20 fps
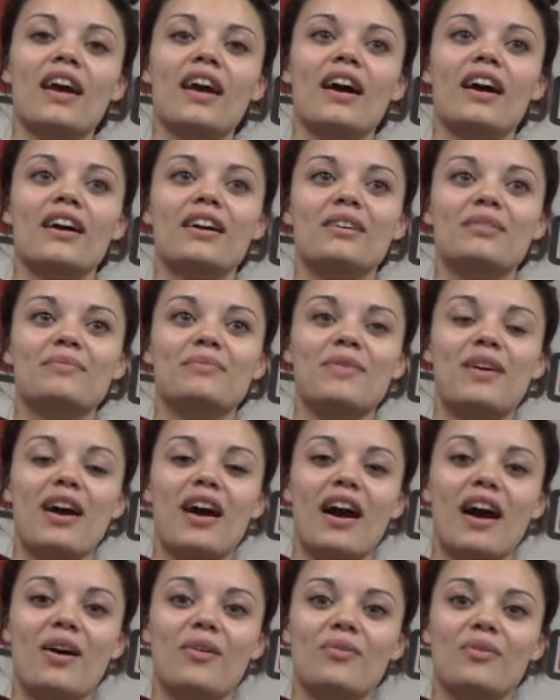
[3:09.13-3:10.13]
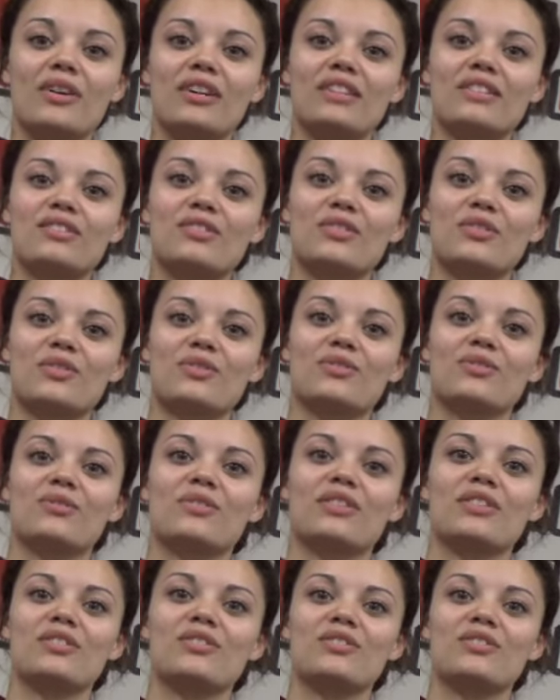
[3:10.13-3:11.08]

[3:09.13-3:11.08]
Um, I want to